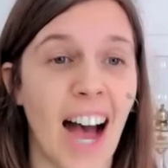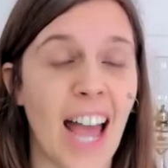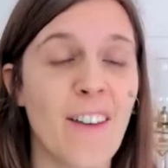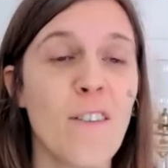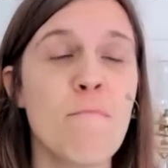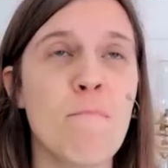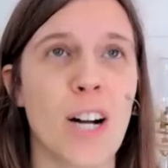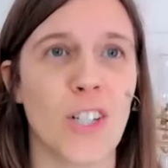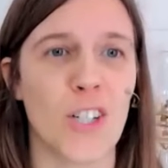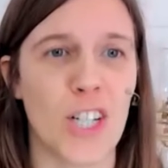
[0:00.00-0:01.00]
I have a
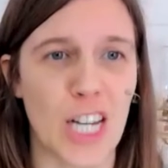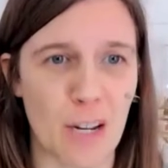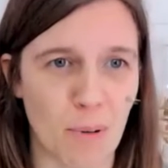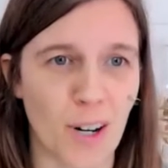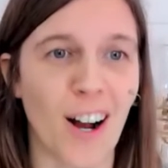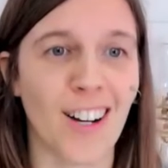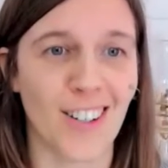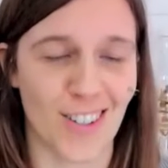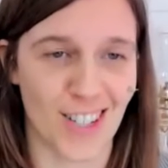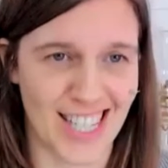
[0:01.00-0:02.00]
much deeper
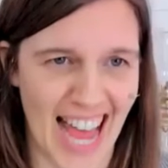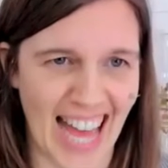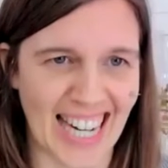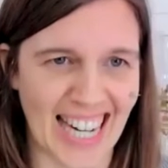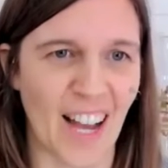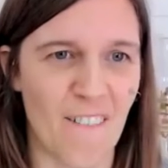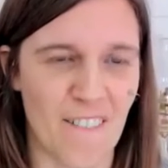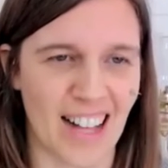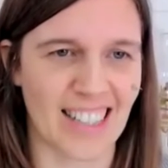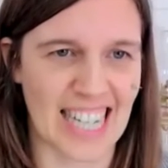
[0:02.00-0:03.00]
understanding of
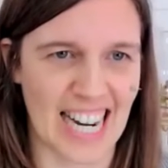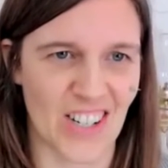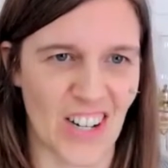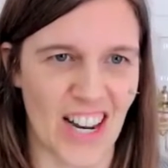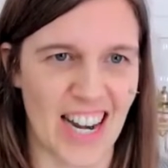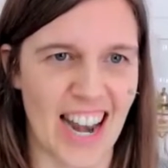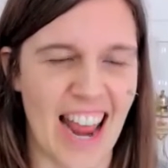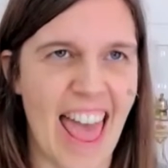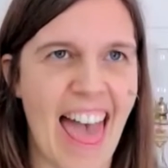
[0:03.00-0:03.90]
validation.